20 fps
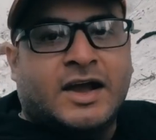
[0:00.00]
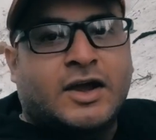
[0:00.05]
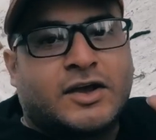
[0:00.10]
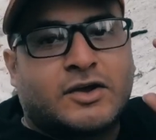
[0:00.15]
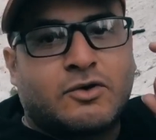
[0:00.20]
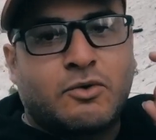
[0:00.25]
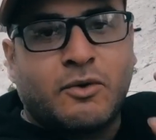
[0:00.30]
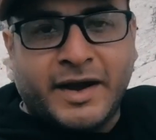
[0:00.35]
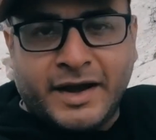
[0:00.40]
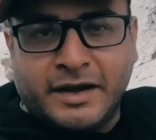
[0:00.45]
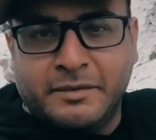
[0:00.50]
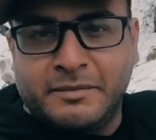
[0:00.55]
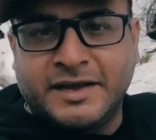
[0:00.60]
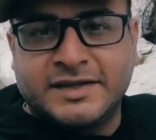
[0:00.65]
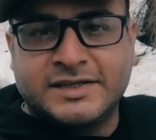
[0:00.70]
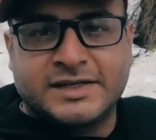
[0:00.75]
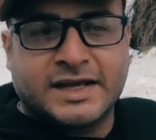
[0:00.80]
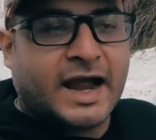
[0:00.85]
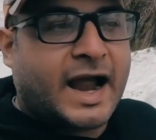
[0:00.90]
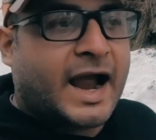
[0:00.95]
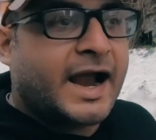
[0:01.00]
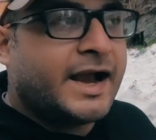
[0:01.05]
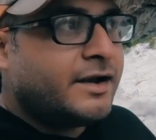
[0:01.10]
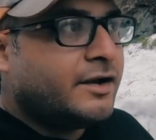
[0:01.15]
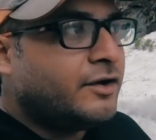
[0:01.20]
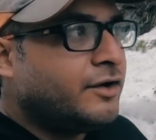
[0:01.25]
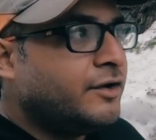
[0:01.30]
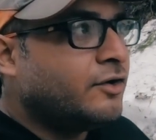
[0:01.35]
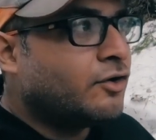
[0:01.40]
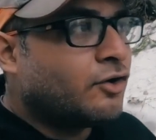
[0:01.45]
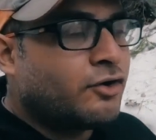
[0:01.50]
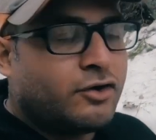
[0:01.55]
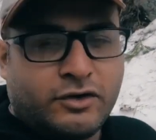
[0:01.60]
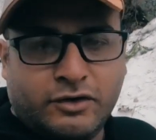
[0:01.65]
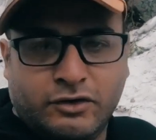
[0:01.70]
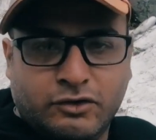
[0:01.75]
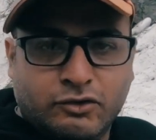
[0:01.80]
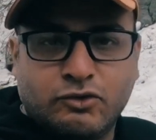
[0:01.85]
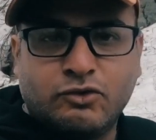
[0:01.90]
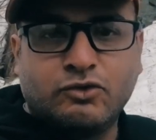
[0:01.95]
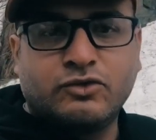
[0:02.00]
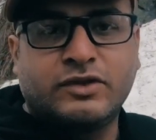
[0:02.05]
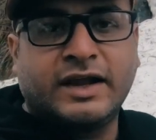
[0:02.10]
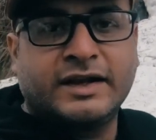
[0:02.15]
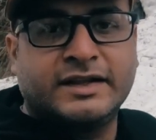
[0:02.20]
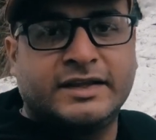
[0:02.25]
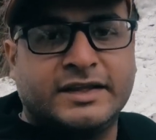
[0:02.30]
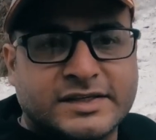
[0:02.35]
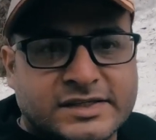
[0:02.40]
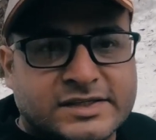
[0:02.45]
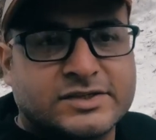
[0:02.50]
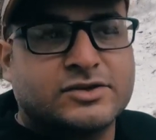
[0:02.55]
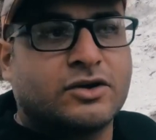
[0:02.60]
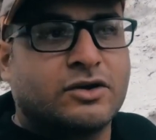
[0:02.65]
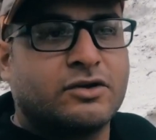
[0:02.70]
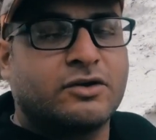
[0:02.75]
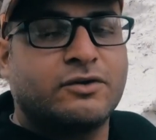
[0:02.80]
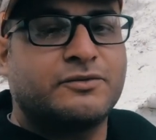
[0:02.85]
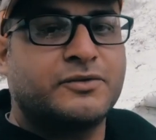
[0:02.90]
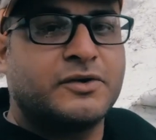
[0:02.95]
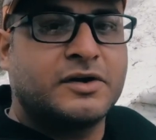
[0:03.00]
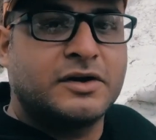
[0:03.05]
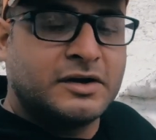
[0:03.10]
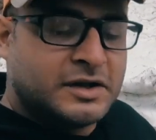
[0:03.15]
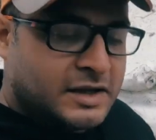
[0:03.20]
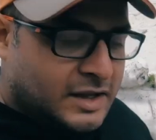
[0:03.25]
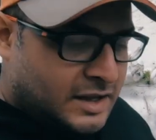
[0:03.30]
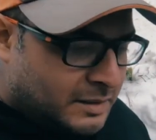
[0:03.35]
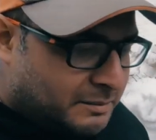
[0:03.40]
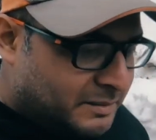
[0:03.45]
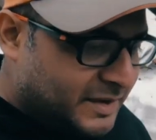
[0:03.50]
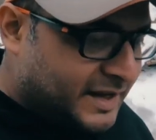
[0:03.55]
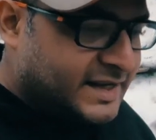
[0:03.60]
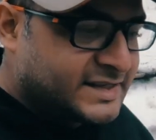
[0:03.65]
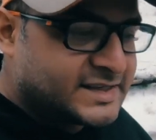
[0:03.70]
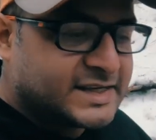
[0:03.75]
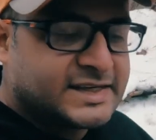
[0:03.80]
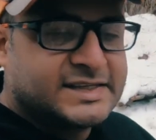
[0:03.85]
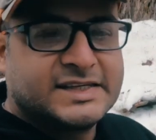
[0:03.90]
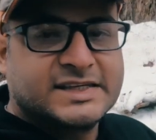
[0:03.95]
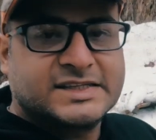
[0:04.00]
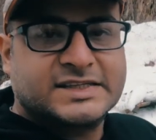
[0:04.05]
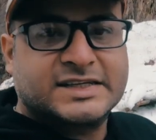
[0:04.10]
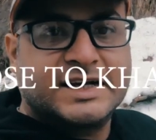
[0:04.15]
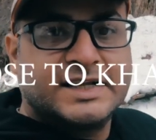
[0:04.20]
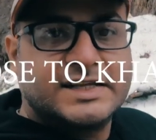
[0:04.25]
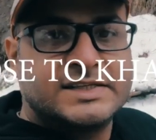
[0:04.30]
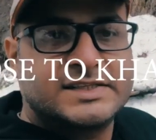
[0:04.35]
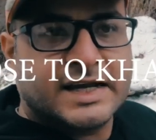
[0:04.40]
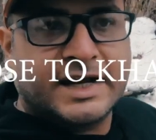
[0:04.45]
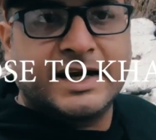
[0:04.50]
Quite amazing. I did not know that this sort of a place existed inside